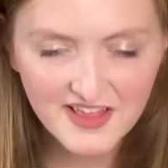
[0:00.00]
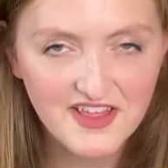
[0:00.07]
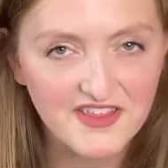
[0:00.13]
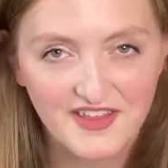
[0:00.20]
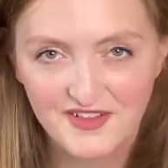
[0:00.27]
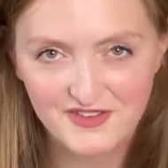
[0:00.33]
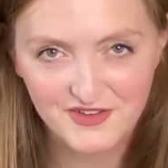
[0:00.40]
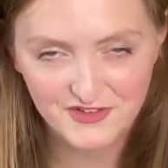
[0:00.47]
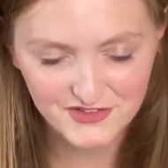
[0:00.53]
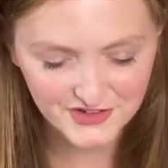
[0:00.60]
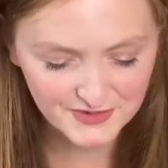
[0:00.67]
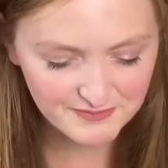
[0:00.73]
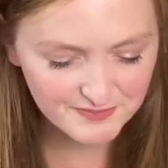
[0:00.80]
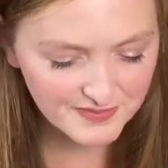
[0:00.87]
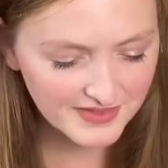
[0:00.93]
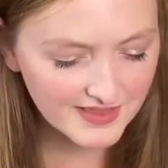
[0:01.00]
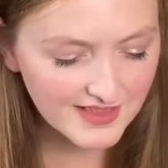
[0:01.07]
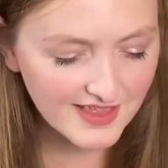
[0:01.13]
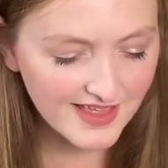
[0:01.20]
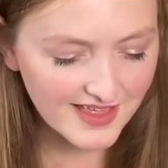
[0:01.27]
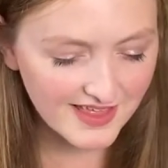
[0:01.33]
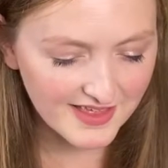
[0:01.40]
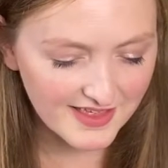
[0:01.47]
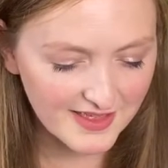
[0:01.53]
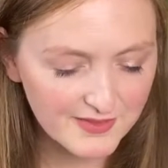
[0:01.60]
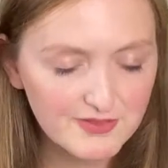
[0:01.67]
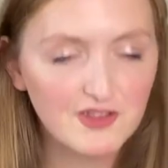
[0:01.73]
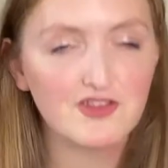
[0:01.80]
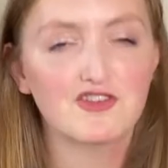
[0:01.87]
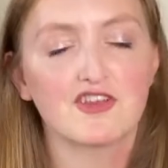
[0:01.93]
That's not true.
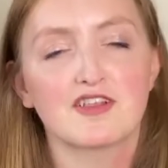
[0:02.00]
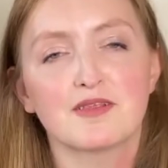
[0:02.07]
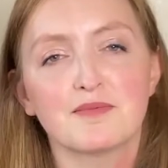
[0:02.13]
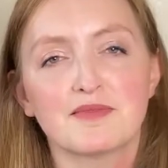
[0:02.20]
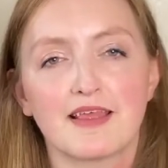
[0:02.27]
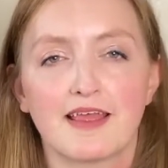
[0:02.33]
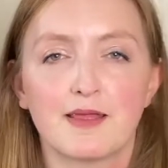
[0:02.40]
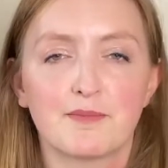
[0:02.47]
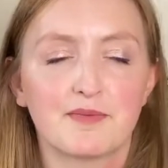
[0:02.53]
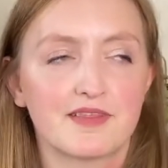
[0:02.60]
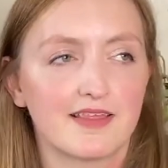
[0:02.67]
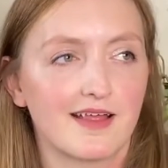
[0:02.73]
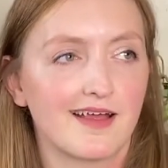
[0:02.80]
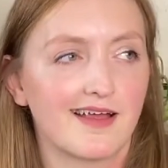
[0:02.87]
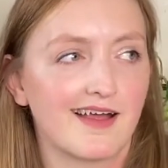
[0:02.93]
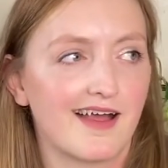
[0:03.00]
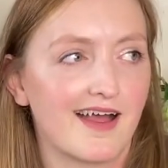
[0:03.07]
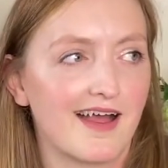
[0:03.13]
There's just some tips that